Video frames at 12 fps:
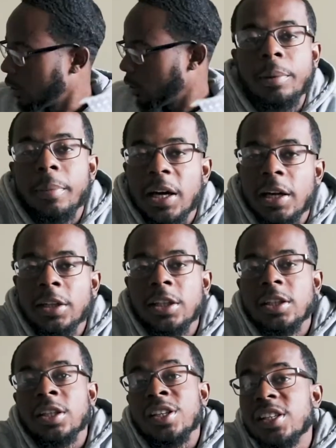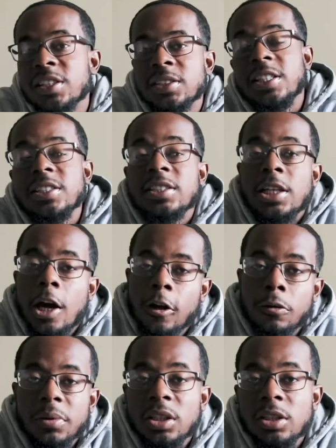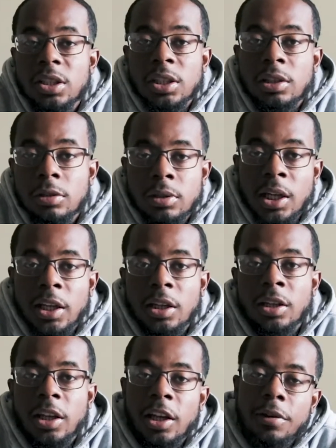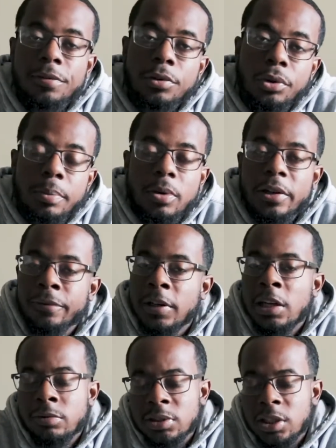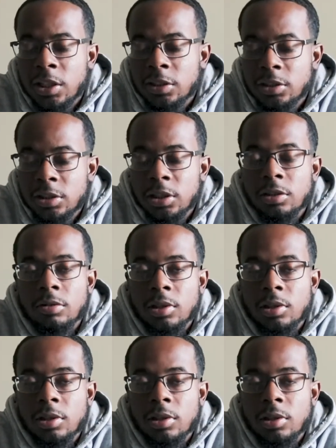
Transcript: I'm gonna buy another lens. Lens is not gonna be good in low light. A f3.5 is not good in low